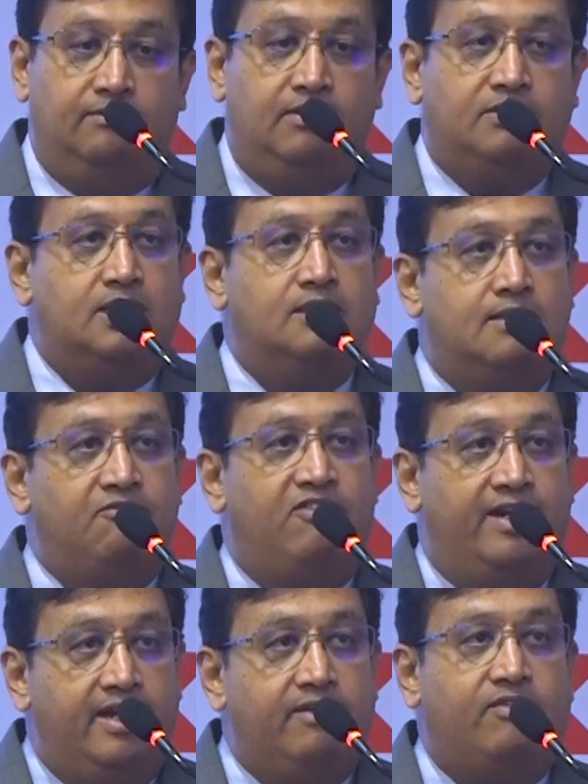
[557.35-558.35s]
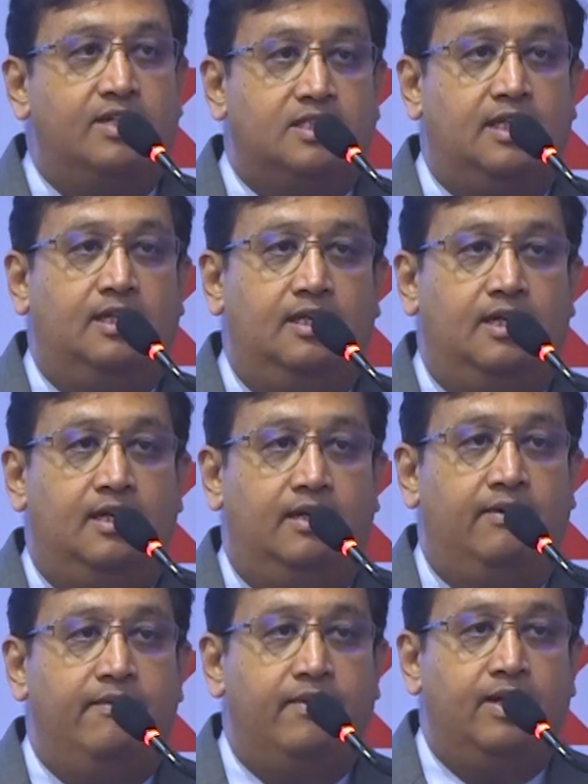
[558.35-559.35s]
We've seen some very interesting
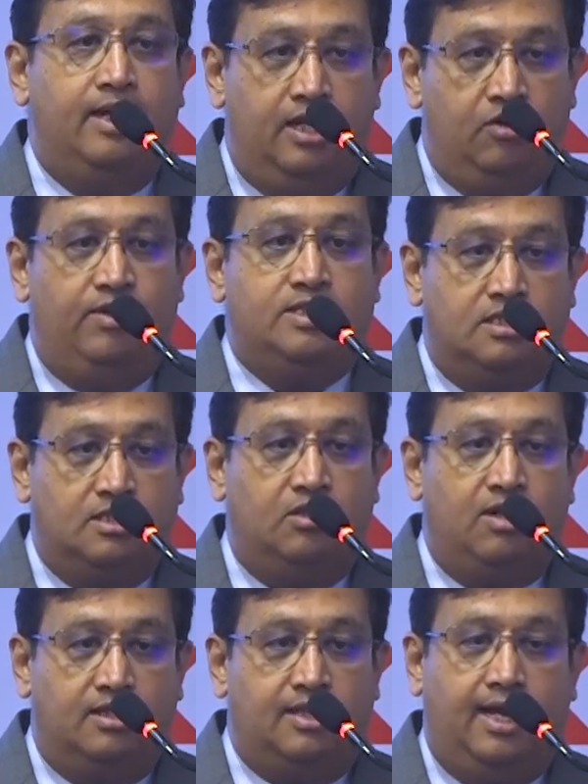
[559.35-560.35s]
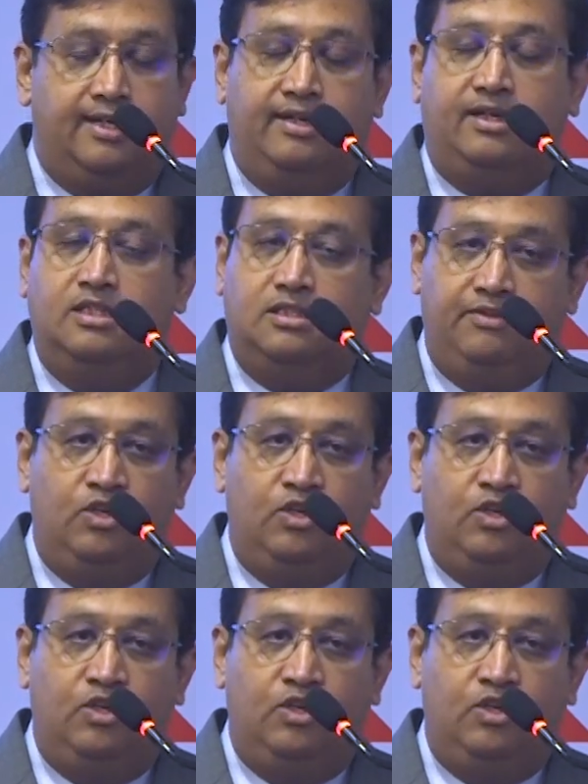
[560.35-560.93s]
innovations about agriculture.